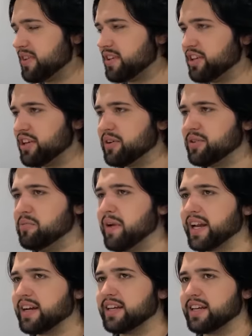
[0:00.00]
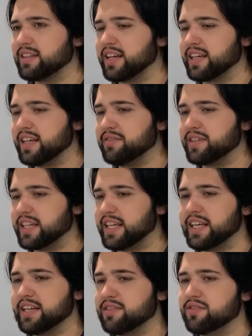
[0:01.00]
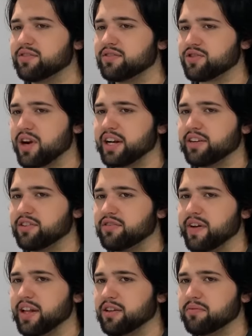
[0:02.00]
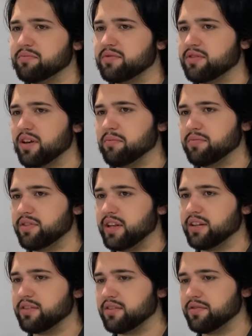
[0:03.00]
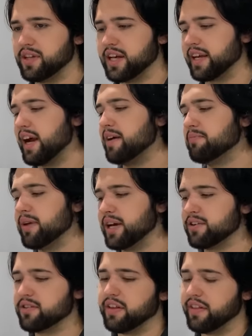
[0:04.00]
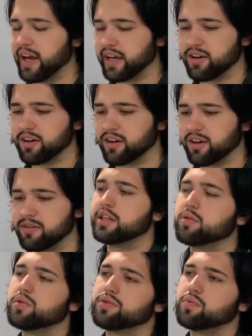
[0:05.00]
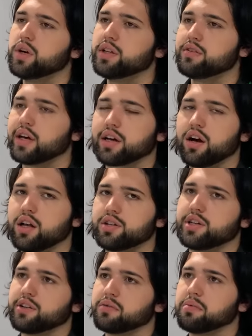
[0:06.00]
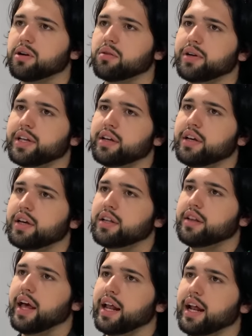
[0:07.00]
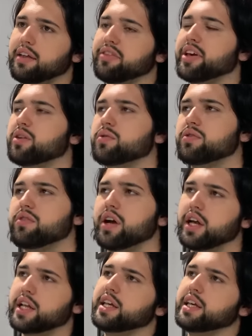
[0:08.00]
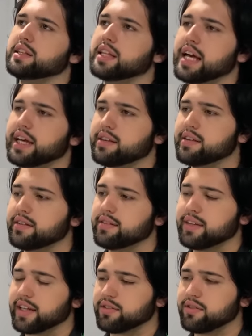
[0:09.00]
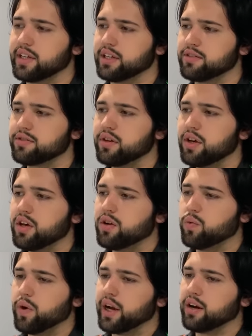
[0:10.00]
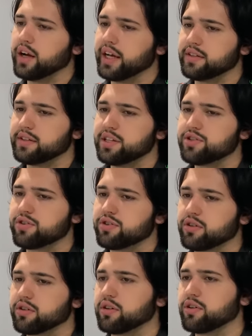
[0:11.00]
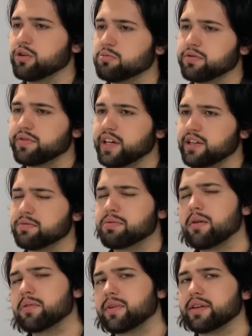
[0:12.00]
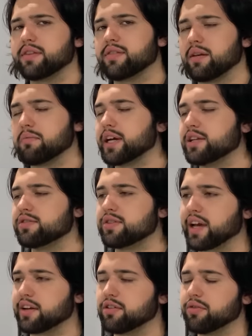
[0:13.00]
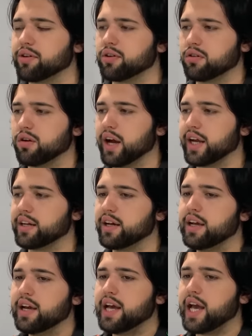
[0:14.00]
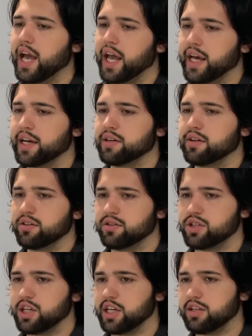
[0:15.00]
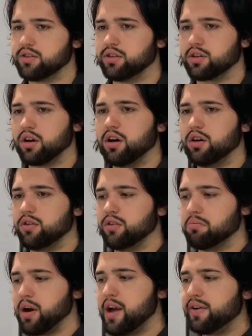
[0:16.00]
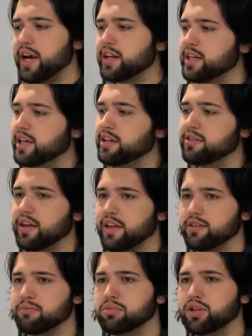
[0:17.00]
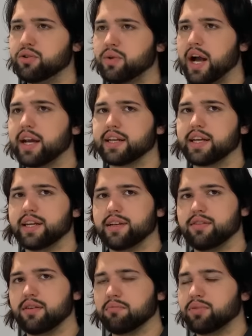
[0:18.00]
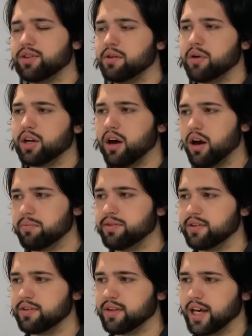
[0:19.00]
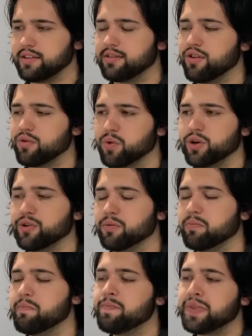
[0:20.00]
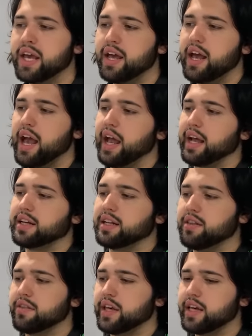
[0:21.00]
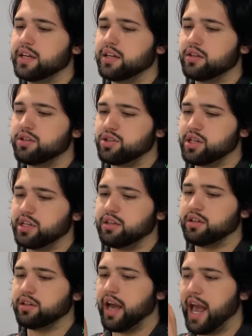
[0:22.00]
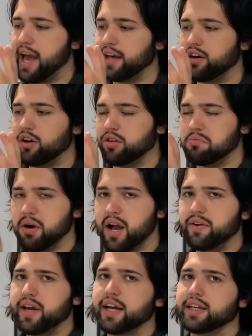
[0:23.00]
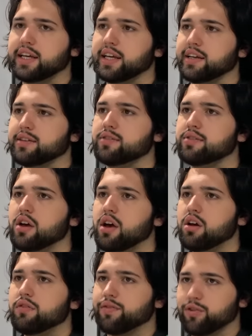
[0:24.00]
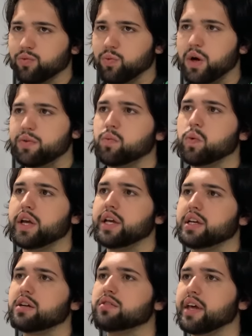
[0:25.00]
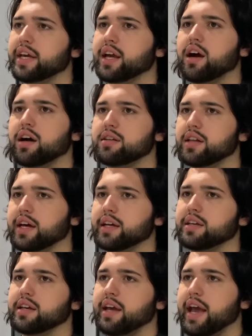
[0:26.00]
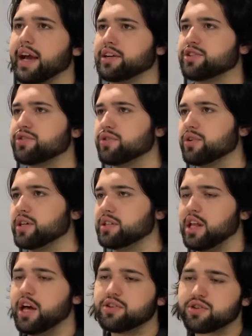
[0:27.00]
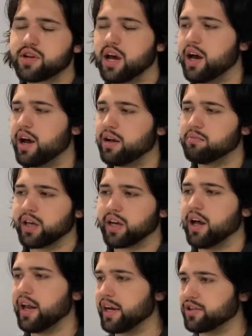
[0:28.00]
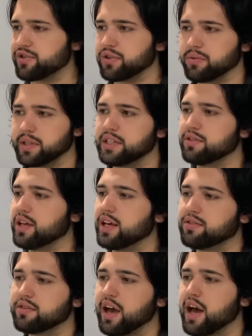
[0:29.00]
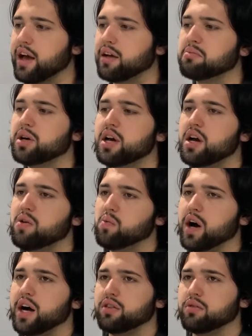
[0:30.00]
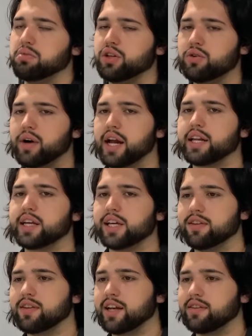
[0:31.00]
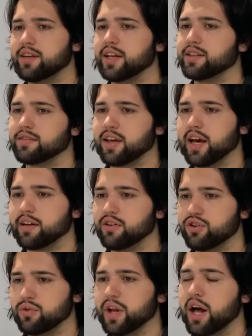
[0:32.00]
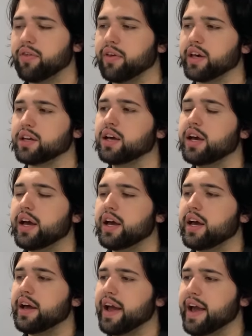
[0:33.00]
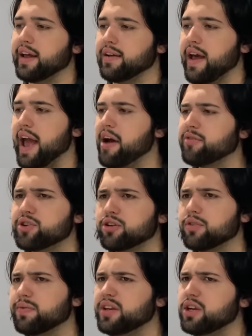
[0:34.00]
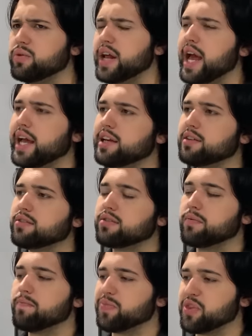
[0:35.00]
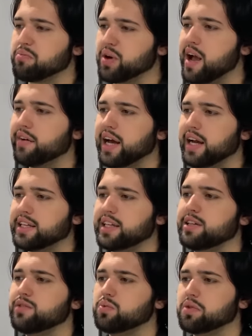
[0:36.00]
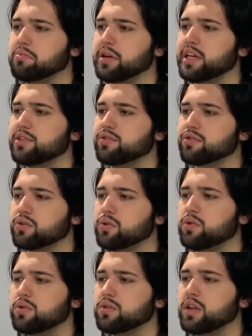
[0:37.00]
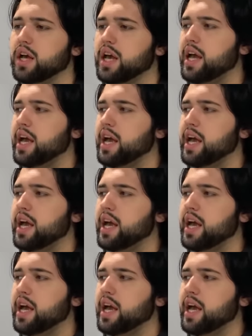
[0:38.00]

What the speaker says: you know, humanity, and like even kids try to develop some sense of like I'm better than they are. There was one psychology experiment that I think was done in like the 60s where a teacher took a group of kids probably around the same age, second or third grade, and she took all the brown-eyed kids and the blue-eyed kids and put them on opposite sides of the room, and then she had all the brown-eyed kids for 1 week. They got like extra lunch time, they got extra recess time, while the blue-eyed kids had to sit inside and do nothing. And after a few days, the brown-eyed kids would be in school